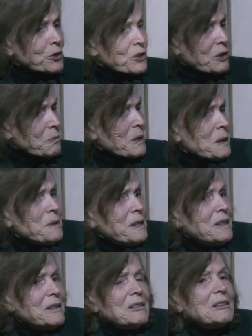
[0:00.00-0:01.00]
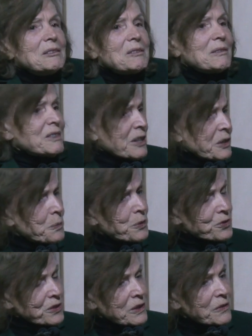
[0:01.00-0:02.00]
We've only looked at maybe
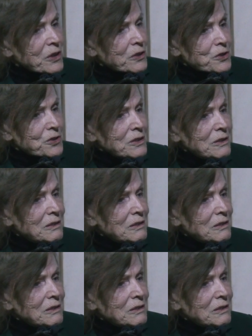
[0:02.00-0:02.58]
10%